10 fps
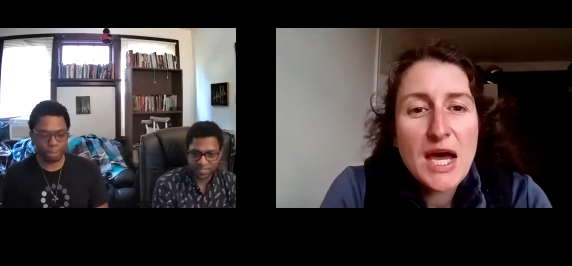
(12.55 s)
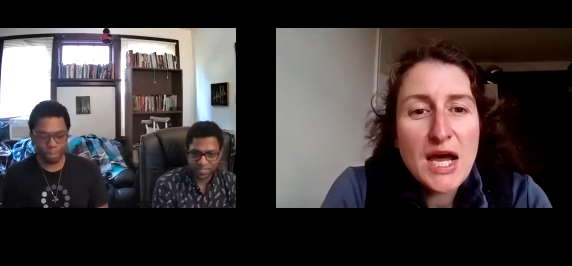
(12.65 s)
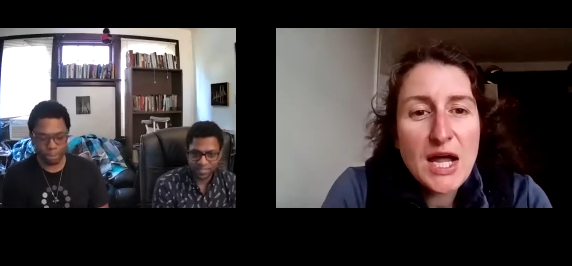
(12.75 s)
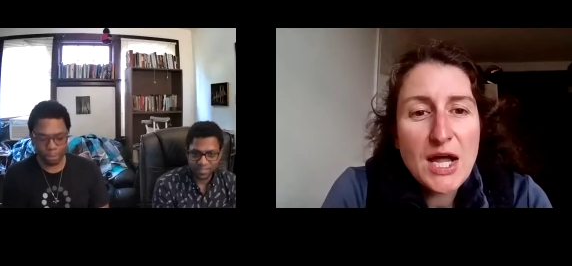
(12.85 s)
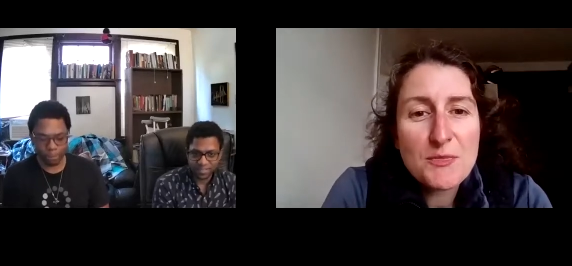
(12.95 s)

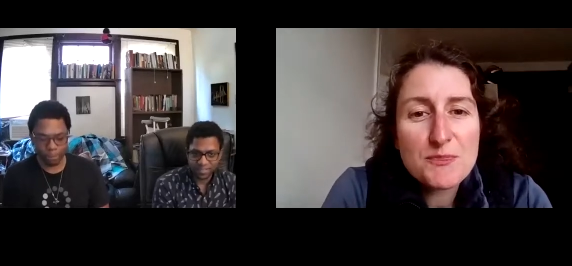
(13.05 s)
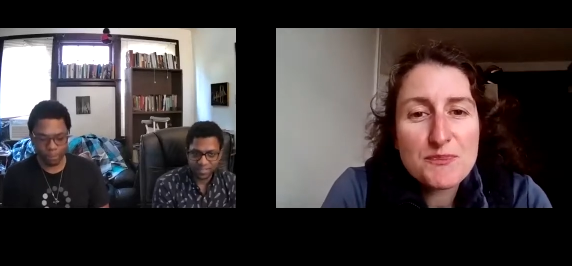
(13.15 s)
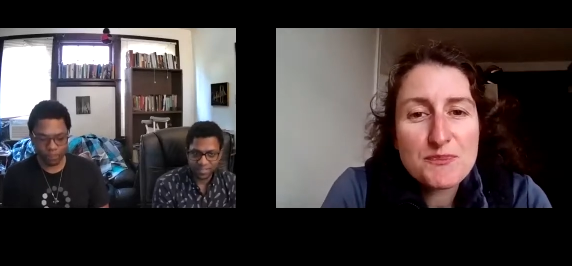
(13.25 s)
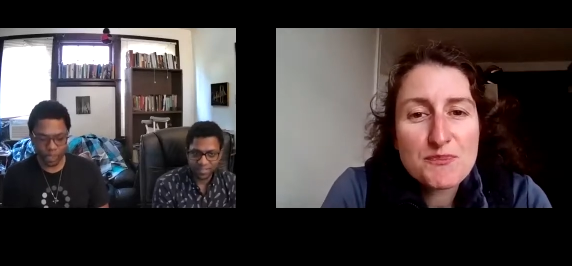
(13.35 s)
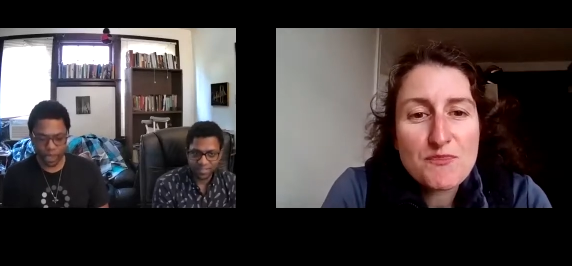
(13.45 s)

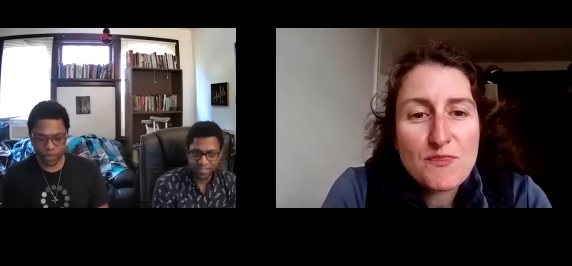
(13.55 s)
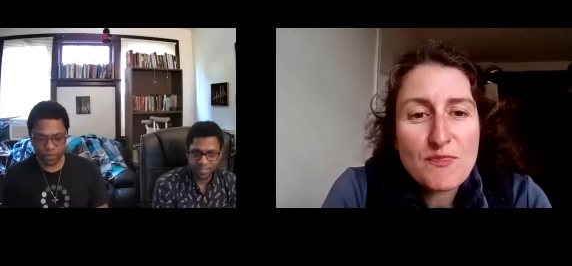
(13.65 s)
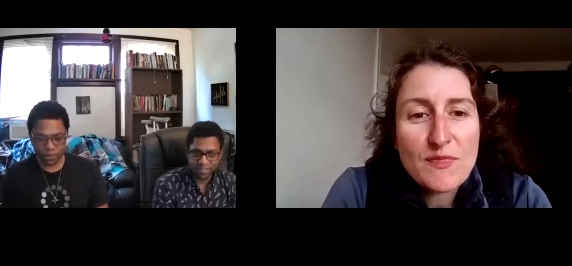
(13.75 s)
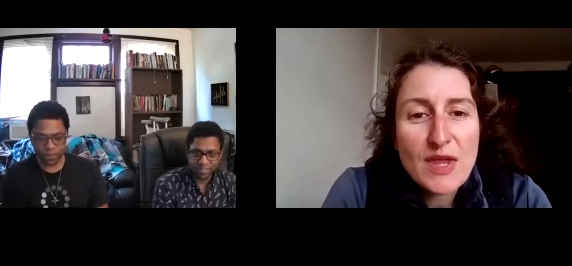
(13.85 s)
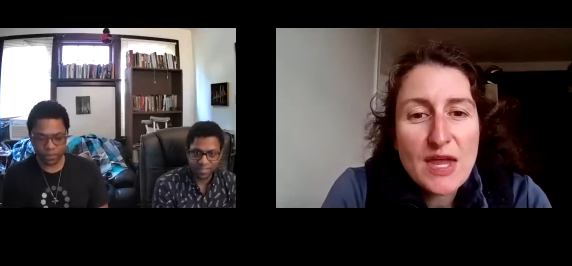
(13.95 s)
Speaker 1: Um,
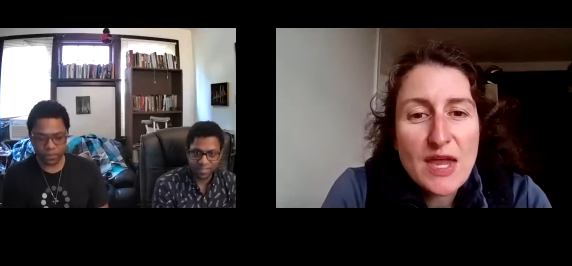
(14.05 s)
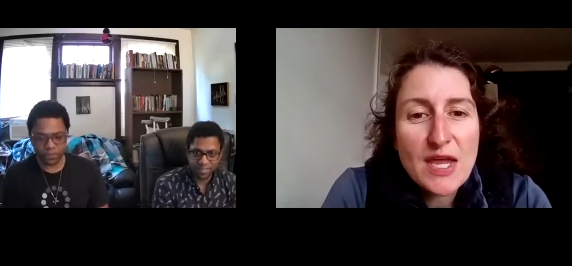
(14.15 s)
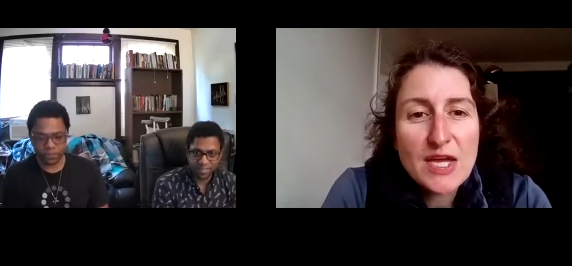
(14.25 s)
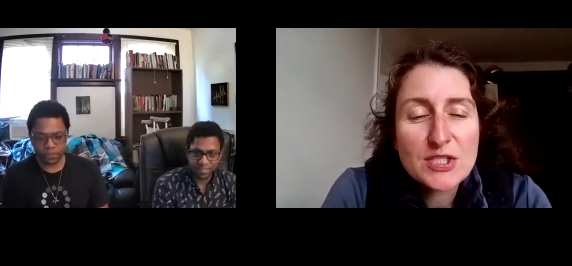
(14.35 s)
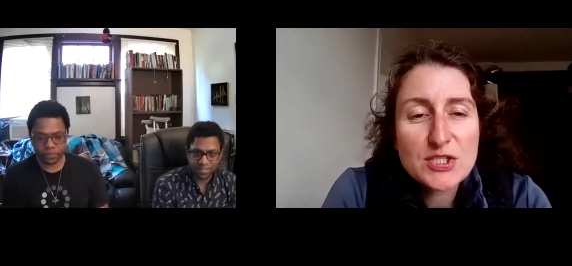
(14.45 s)

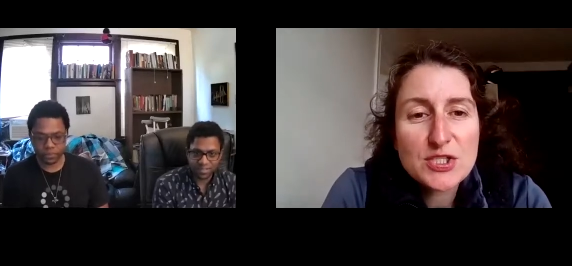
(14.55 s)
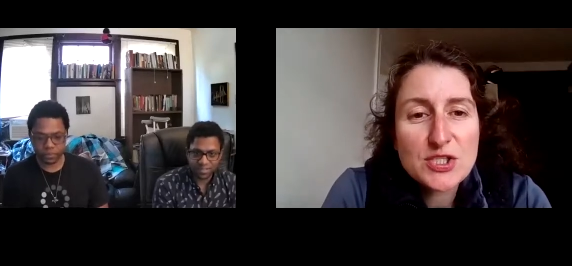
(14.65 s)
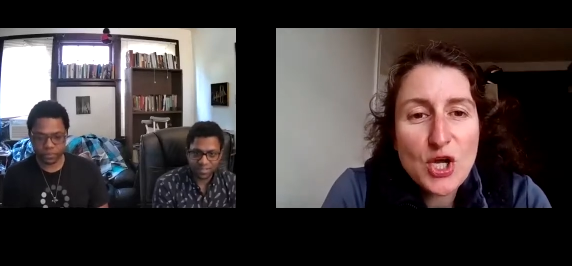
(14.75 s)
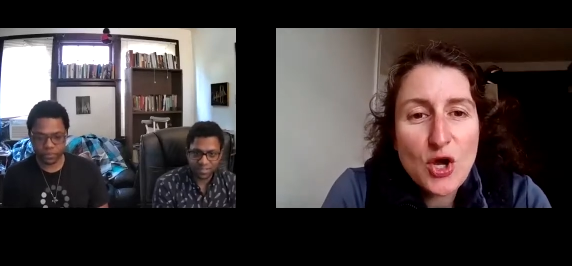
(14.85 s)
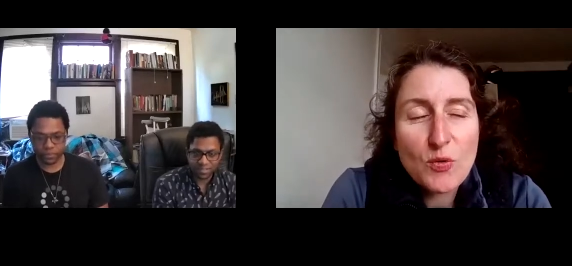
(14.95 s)

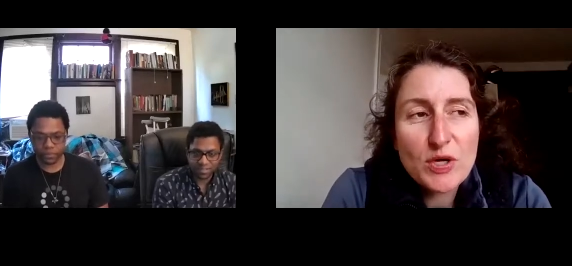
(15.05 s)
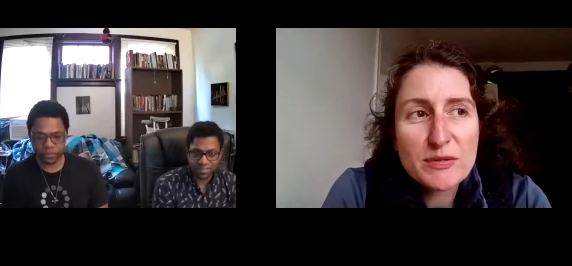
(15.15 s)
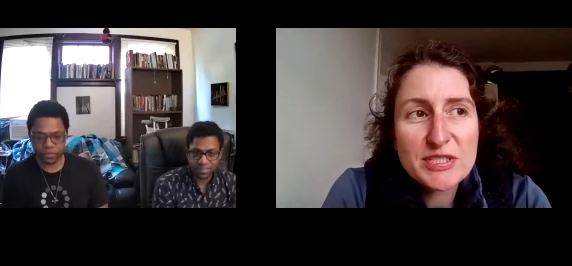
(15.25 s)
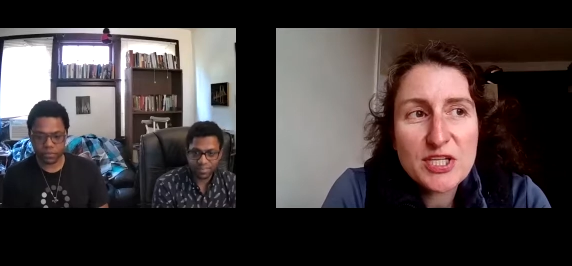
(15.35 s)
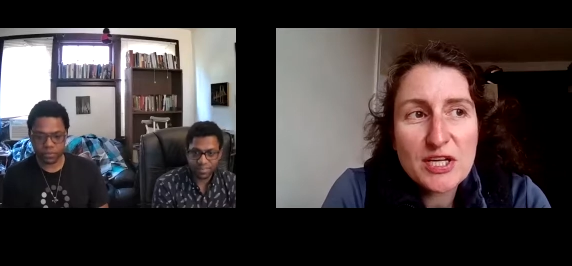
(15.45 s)
so, we're
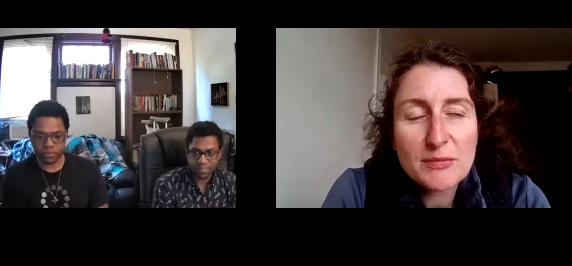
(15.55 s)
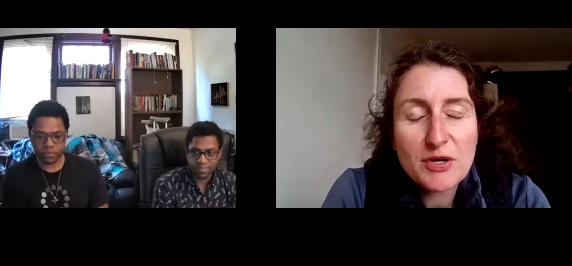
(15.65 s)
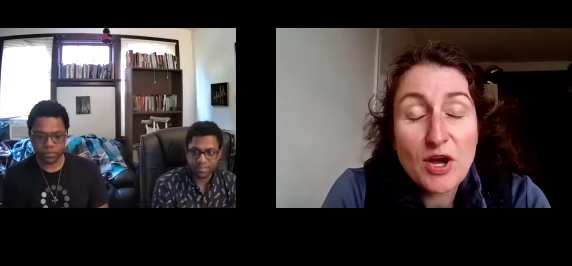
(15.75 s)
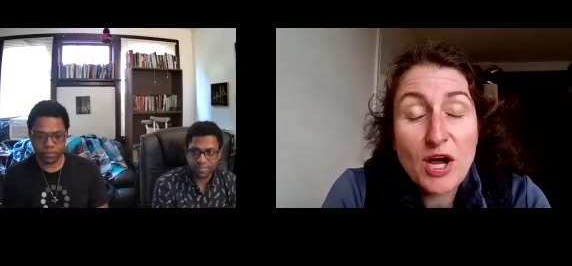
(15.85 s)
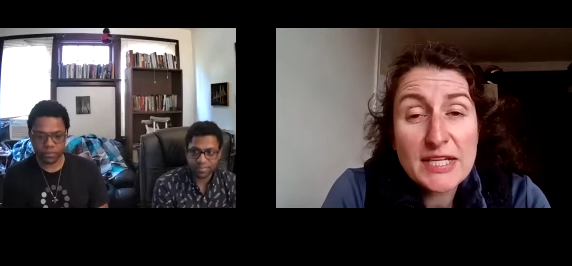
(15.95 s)
going to be talking
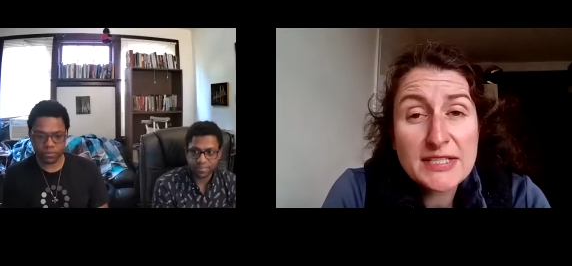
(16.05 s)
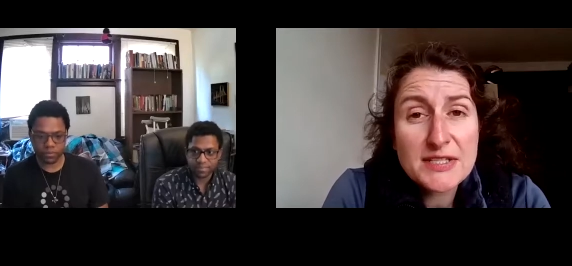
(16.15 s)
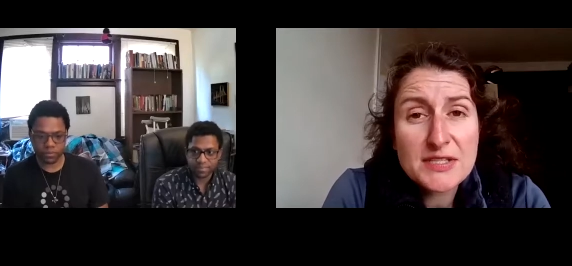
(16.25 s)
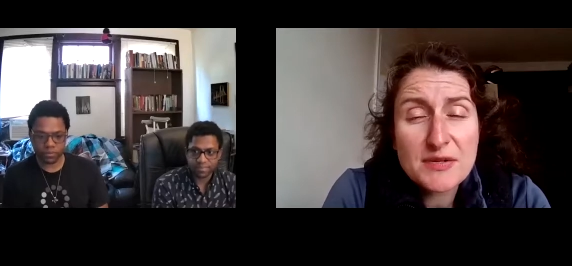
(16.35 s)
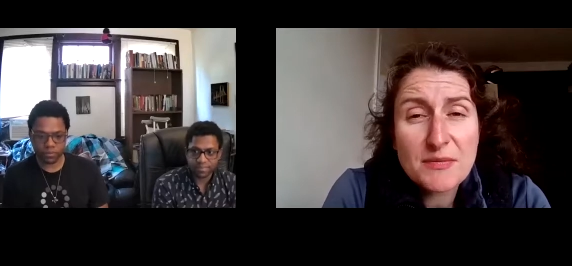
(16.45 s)
about
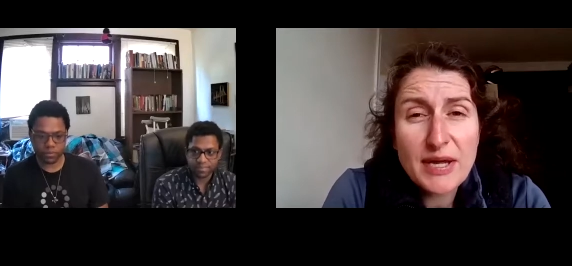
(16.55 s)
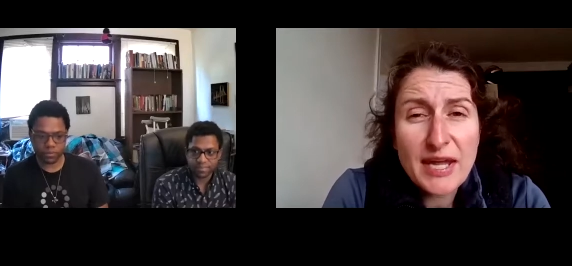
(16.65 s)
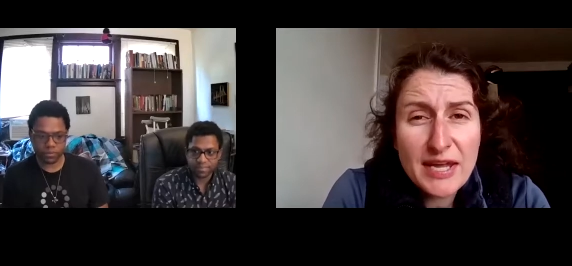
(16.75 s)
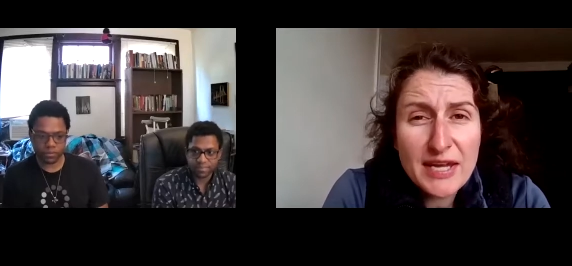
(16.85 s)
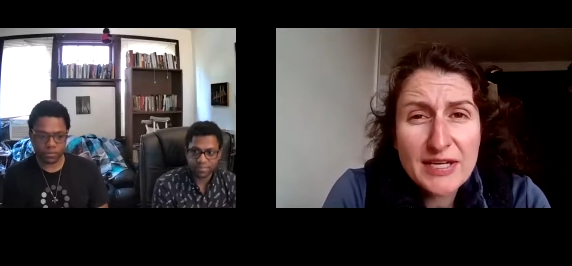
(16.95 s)
autism
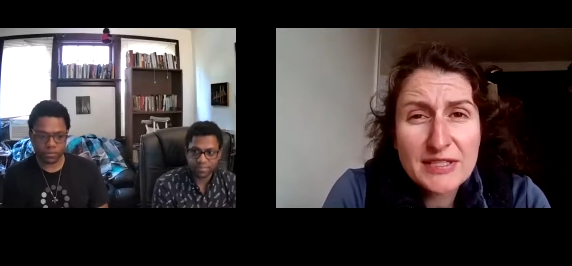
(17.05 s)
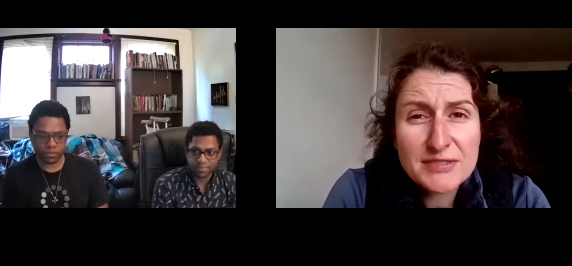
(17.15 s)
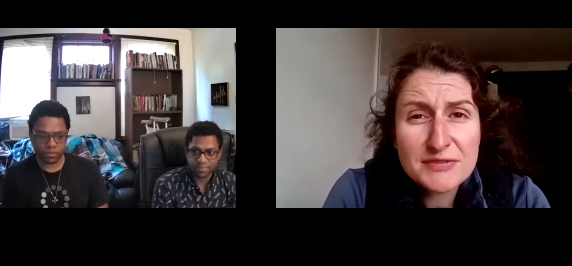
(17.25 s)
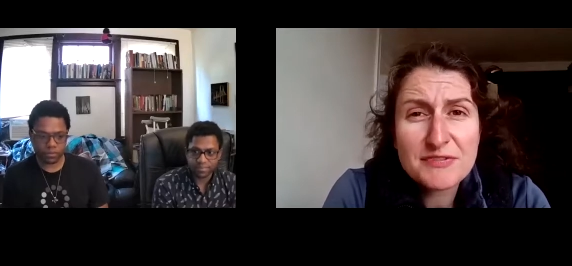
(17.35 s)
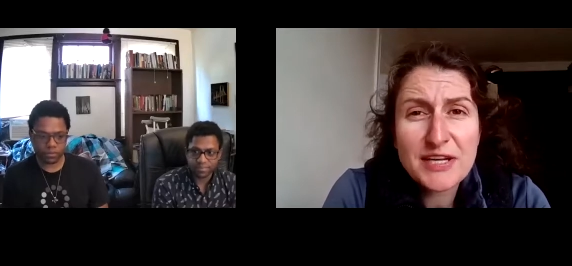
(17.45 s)

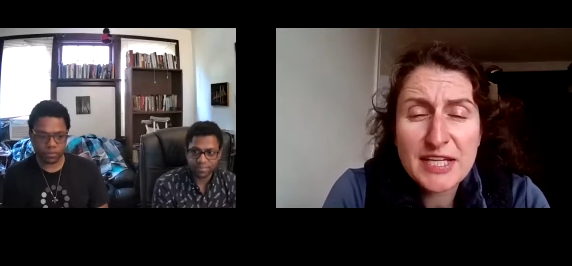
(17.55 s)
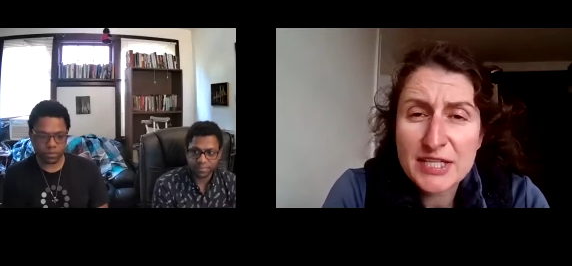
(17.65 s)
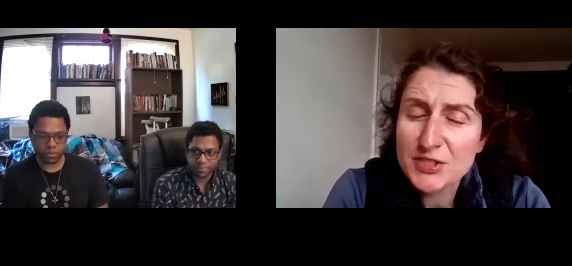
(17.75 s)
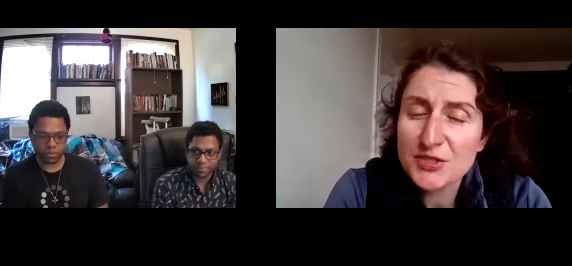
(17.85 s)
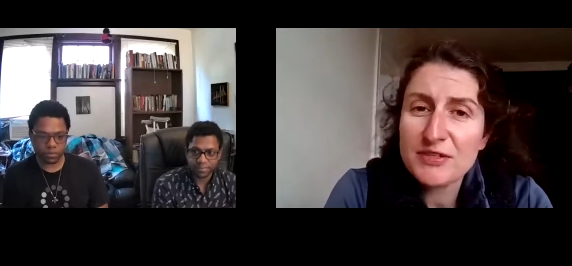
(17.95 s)
and
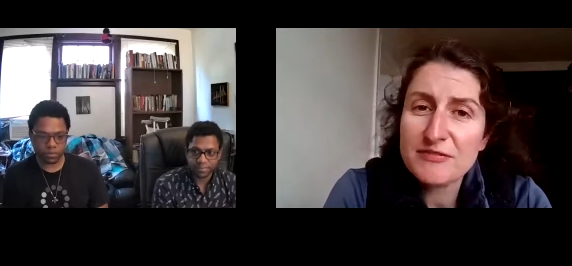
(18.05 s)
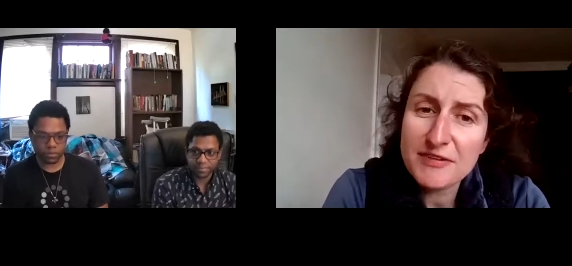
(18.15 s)
financial